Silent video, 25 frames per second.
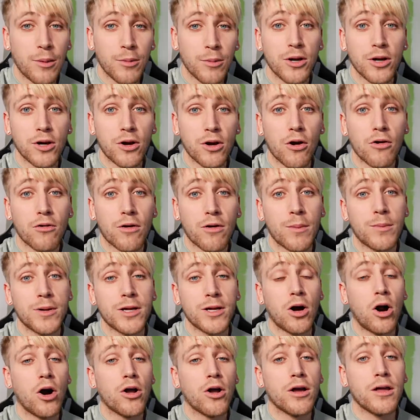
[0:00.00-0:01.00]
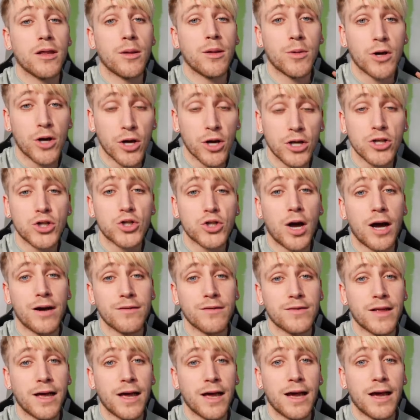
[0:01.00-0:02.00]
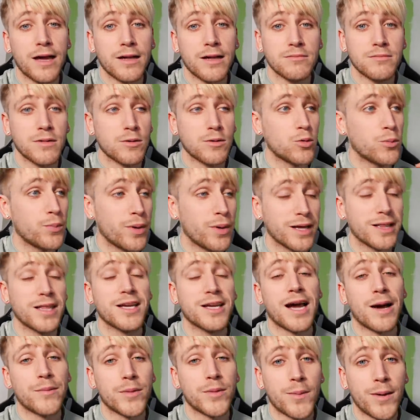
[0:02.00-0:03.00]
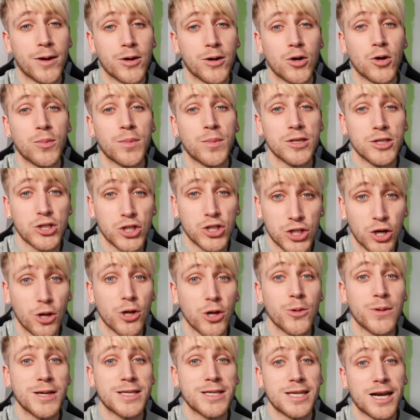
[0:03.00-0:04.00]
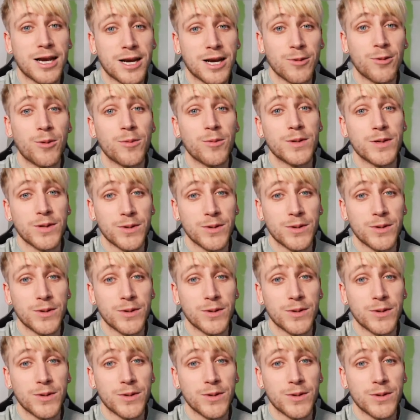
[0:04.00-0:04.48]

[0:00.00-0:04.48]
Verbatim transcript: I'm gonna go and grab Liana, then we're gonna drive there, and we'll pick the camera back up and show you exactly what we're